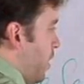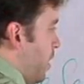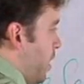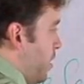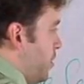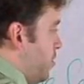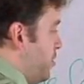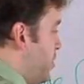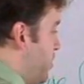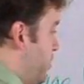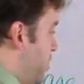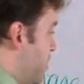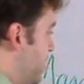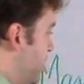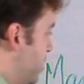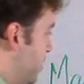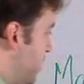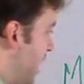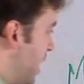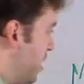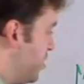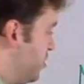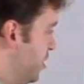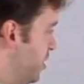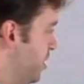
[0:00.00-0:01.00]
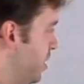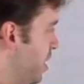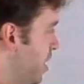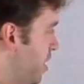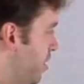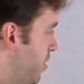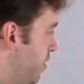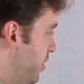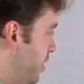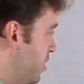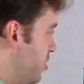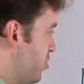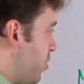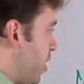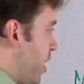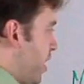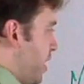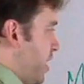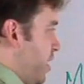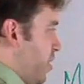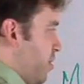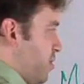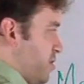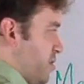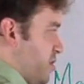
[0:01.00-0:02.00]
And you see this right
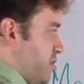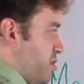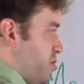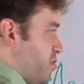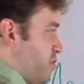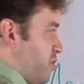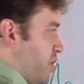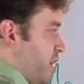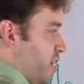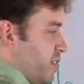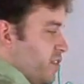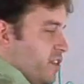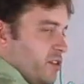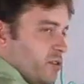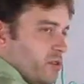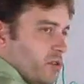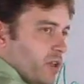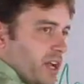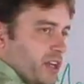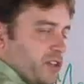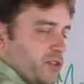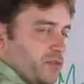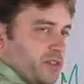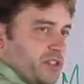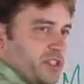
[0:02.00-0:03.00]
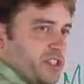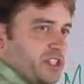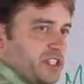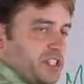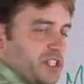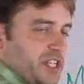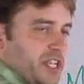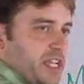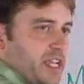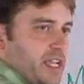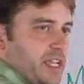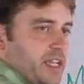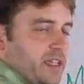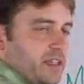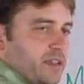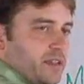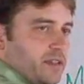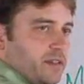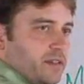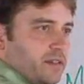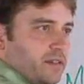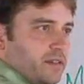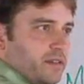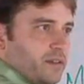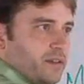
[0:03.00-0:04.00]
here is a string that you'll actually see
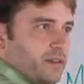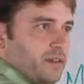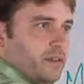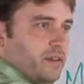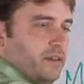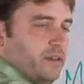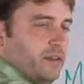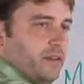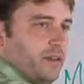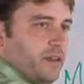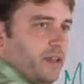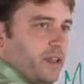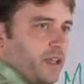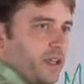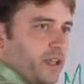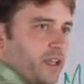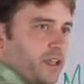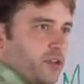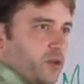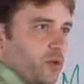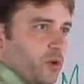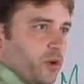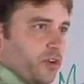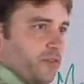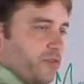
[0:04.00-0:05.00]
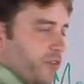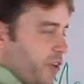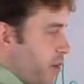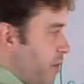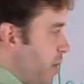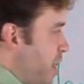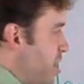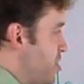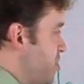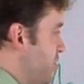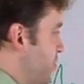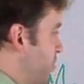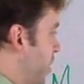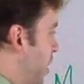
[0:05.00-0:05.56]
in your configuration